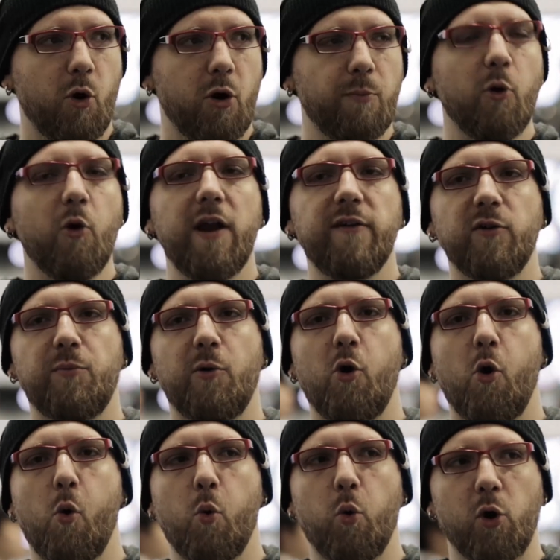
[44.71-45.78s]
more
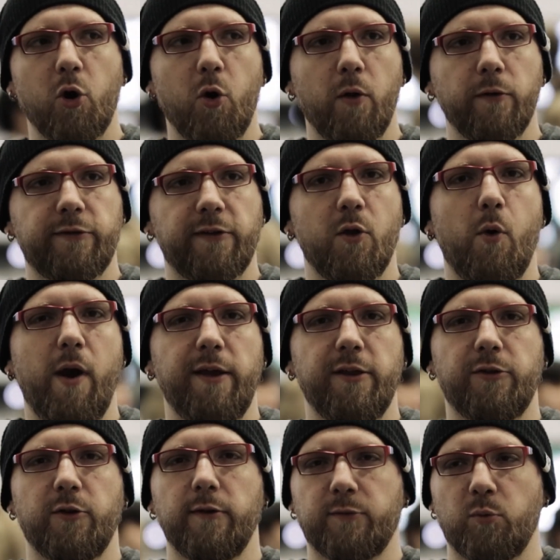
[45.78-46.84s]
believable worlds and the way
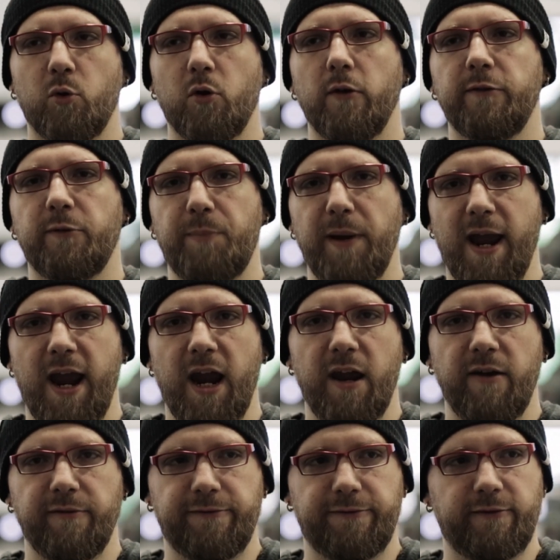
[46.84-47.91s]
that those worlds
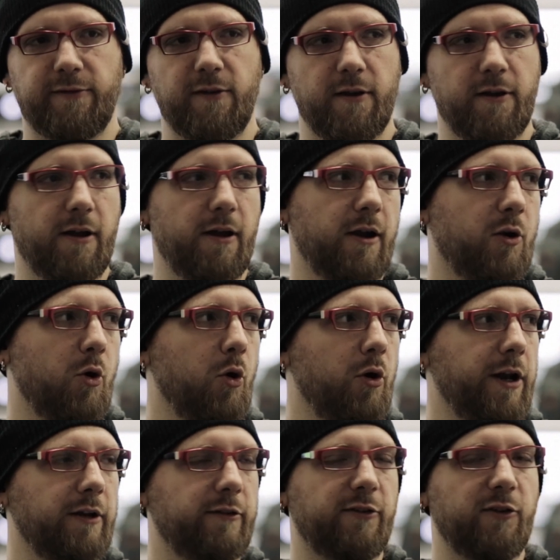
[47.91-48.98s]
behave
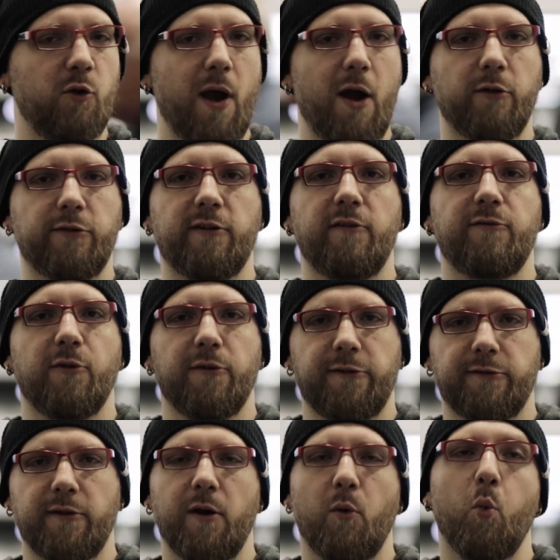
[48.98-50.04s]
according to outside
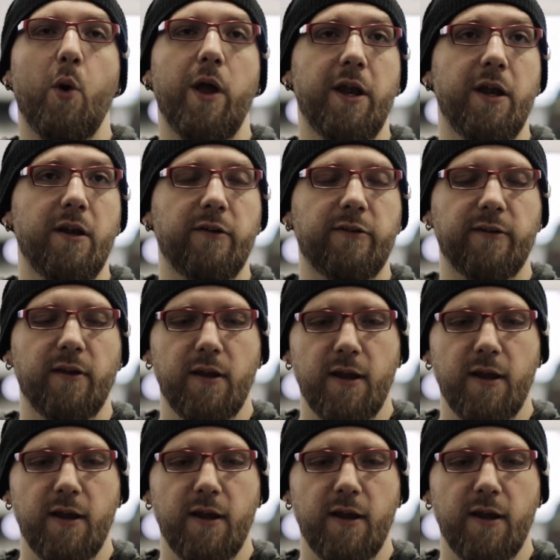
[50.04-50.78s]
forces like wind